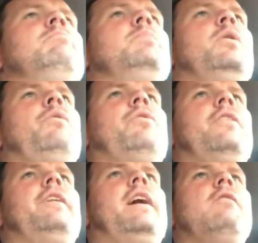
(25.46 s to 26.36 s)
Both
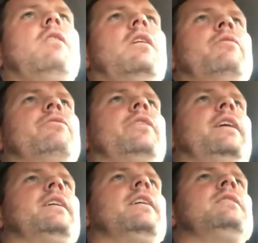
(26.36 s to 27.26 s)
are now
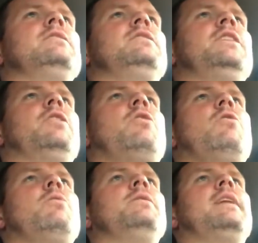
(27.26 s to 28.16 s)
offering
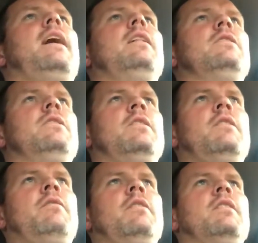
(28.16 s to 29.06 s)
zero dollar
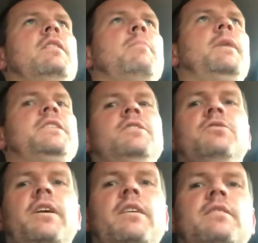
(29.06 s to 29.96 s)
commission
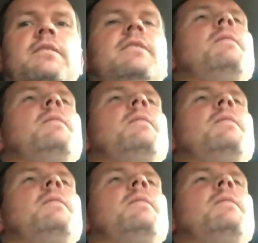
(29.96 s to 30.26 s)
trades.